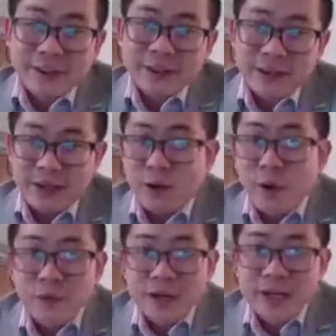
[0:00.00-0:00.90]
I
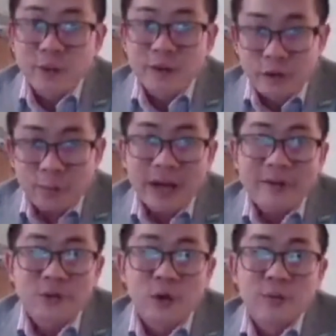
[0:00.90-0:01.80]
think hopefully
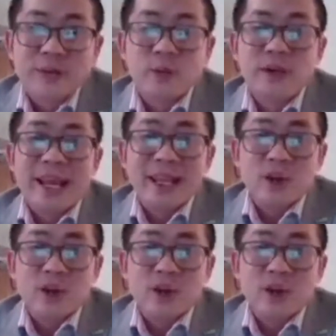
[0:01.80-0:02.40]
with your platform,